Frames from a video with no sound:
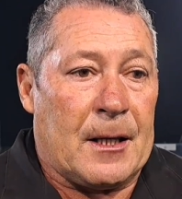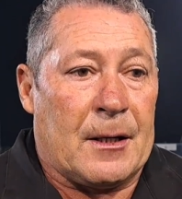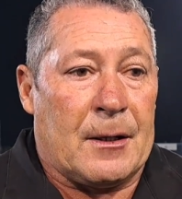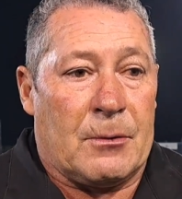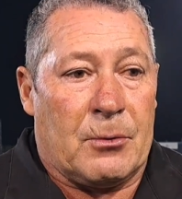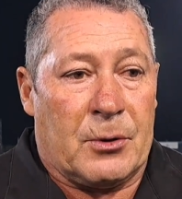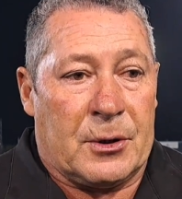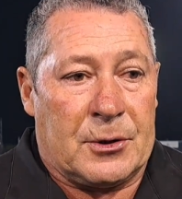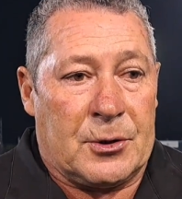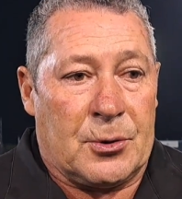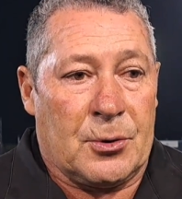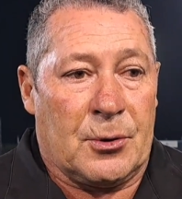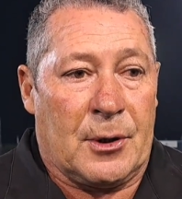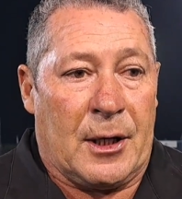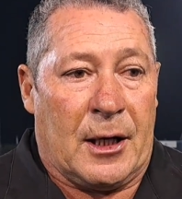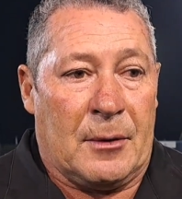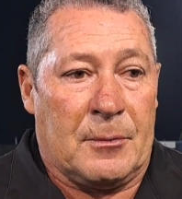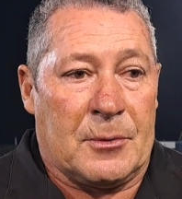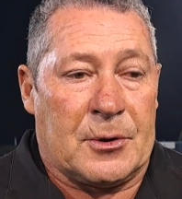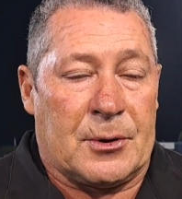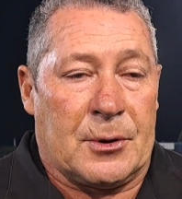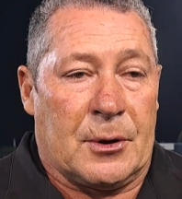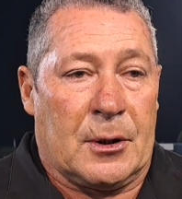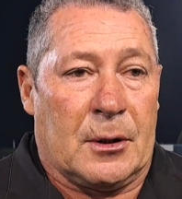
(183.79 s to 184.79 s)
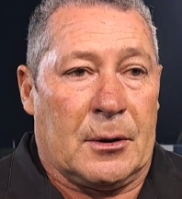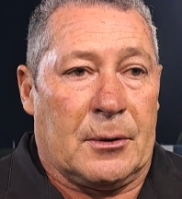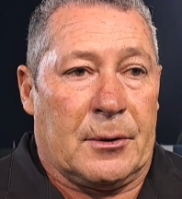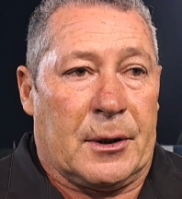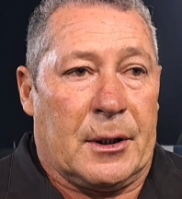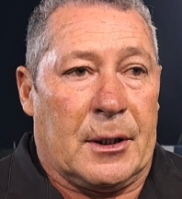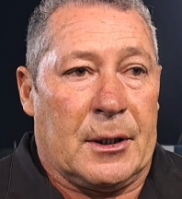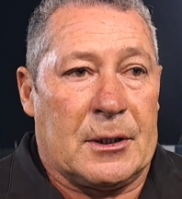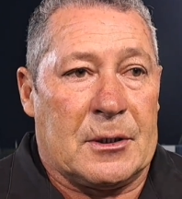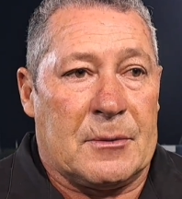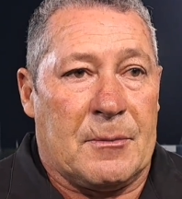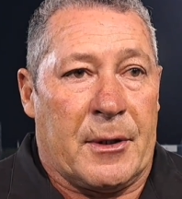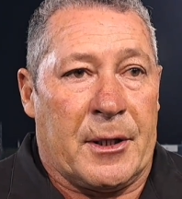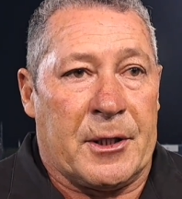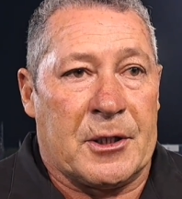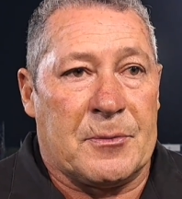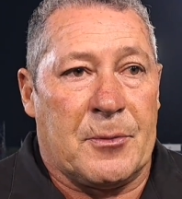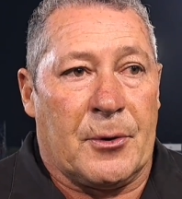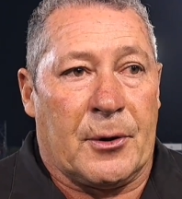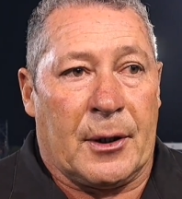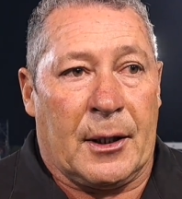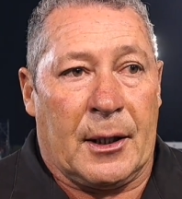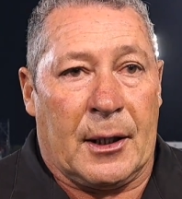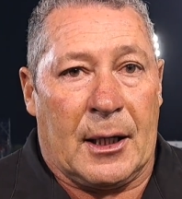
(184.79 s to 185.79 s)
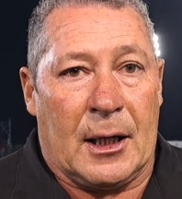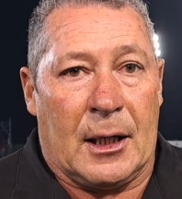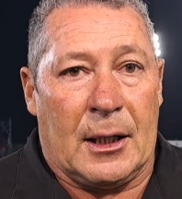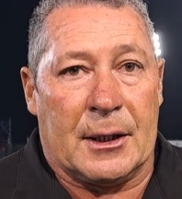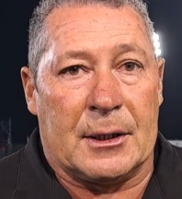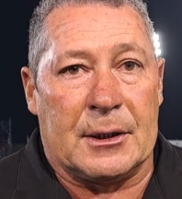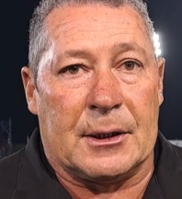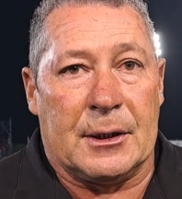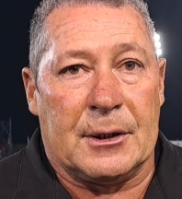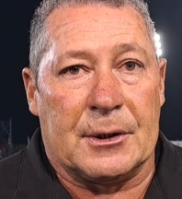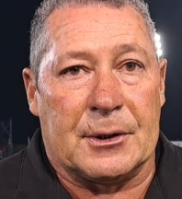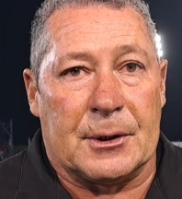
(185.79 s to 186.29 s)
Uh, with two games to go against Maritzburg and Galaxy.